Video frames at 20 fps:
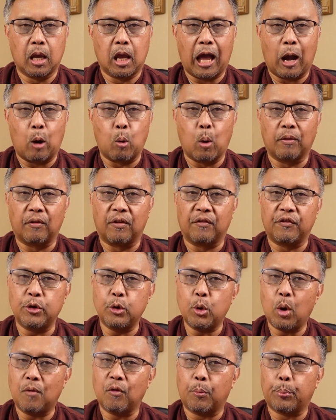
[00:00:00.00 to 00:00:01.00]
However, if you
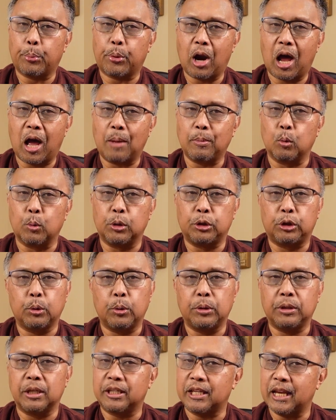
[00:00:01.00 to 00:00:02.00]
don't have a problem with
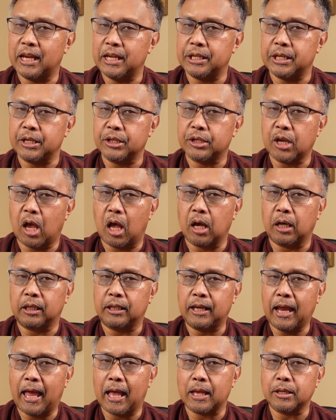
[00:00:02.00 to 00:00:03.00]
doing the tasting song and
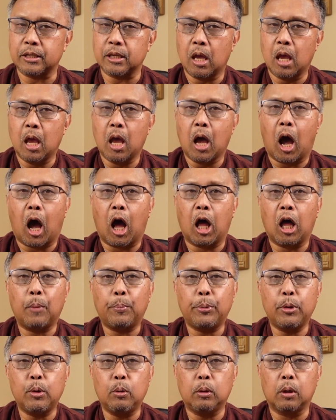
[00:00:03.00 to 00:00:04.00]
dance, I'll
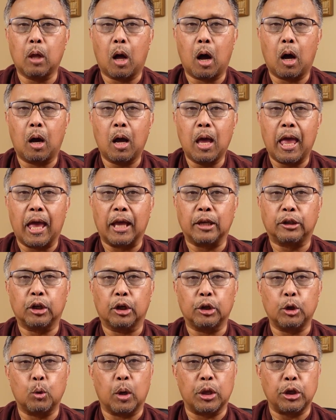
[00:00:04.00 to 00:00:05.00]
help you along and tell
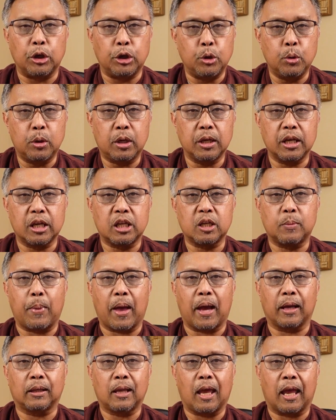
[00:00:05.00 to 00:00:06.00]
you what you can
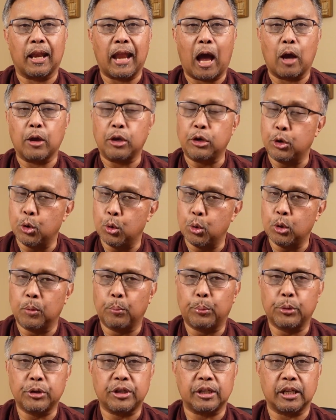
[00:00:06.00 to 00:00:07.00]
expect and how you can
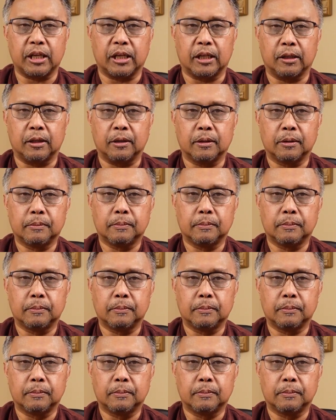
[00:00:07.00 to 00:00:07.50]
proceed.